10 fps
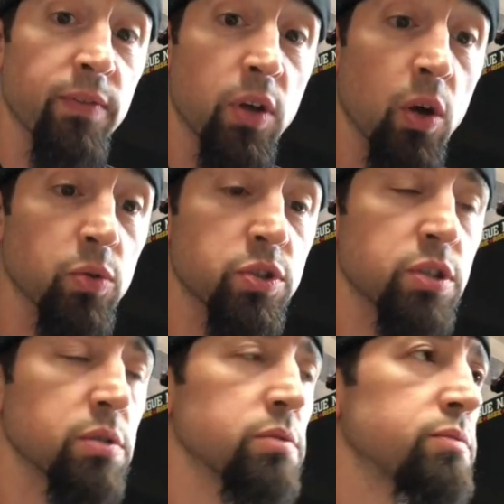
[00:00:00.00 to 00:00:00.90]

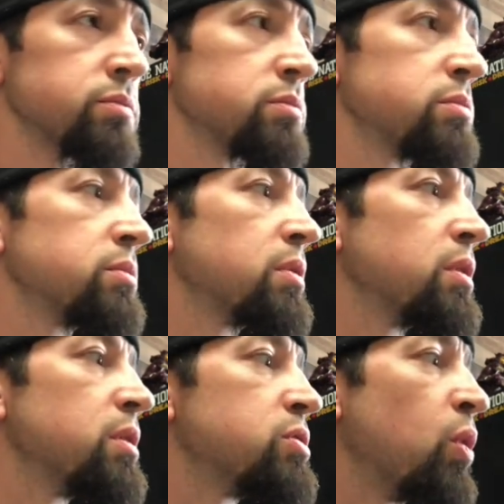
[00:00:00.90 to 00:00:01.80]
coach.
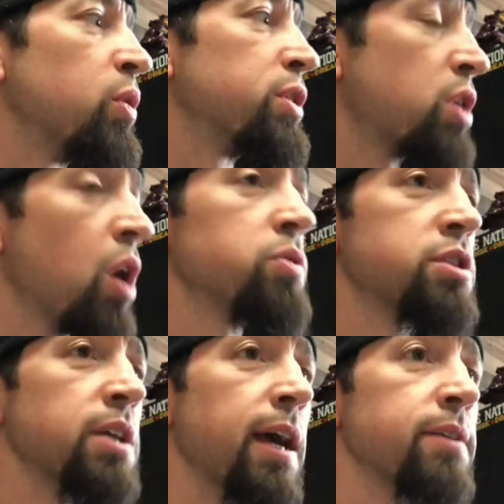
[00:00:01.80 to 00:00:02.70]
So when the coach
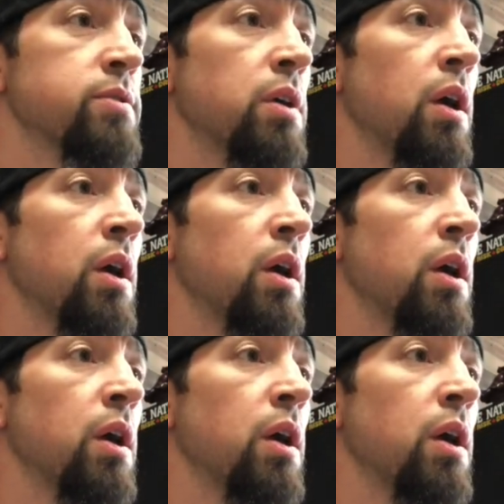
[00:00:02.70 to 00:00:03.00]
says,